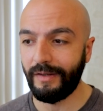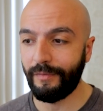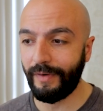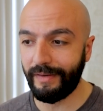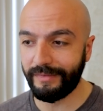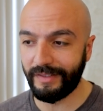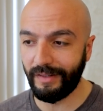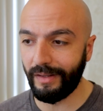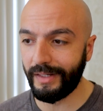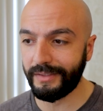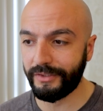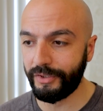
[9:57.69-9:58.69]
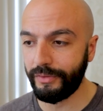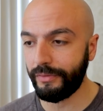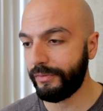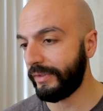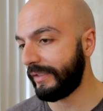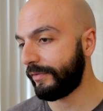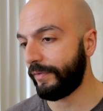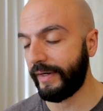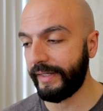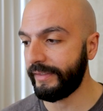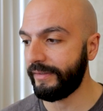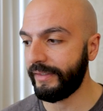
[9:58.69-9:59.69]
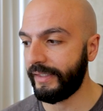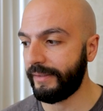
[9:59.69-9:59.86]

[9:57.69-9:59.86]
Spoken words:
5 is a lot, 2 is fine.